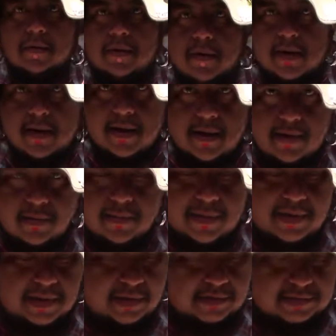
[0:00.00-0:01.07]
All right, hey
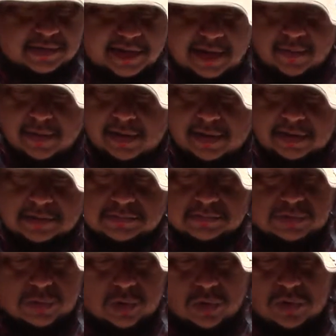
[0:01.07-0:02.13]
everybody. Today I want to
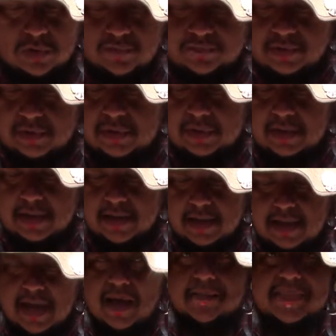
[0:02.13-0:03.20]
go over
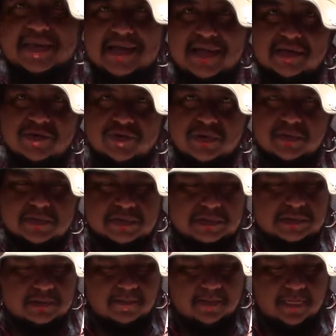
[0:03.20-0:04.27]

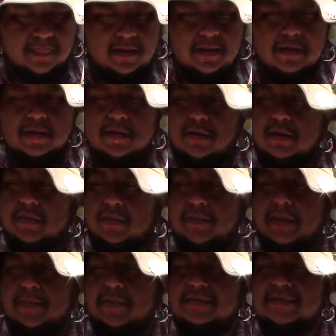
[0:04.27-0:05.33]
epidendrums. You know, when
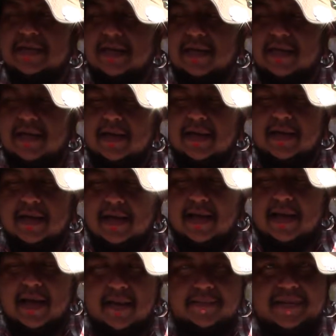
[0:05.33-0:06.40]
people say
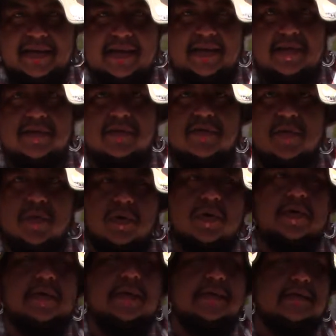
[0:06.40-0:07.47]

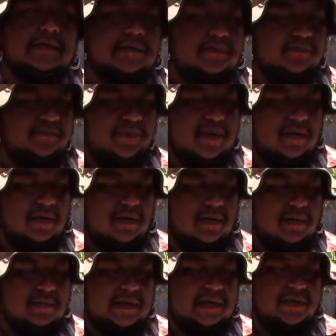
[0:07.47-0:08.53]
orchids,
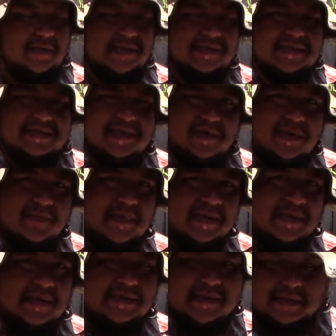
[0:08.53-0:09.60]
they don't necessarily
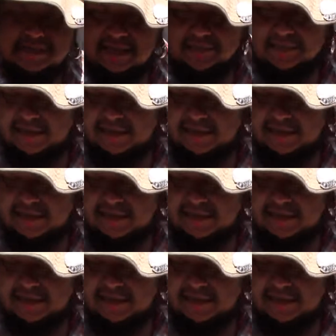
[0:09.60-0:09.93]
mean these guys. They